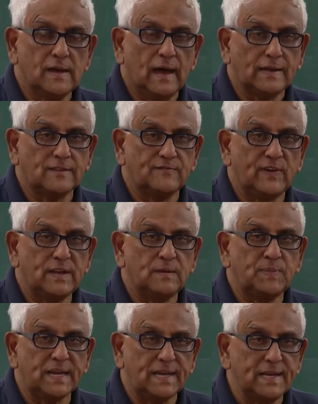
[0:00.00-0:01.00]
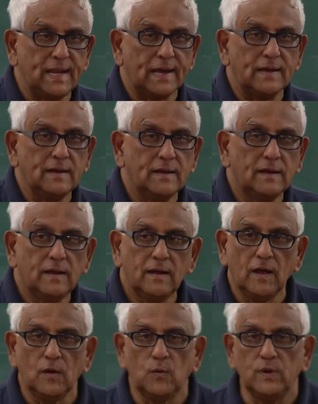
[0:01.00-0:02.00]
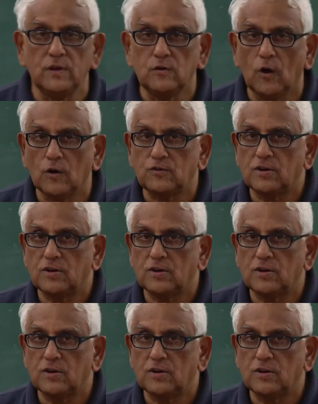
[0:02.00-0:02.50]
at the very beginning, we wrote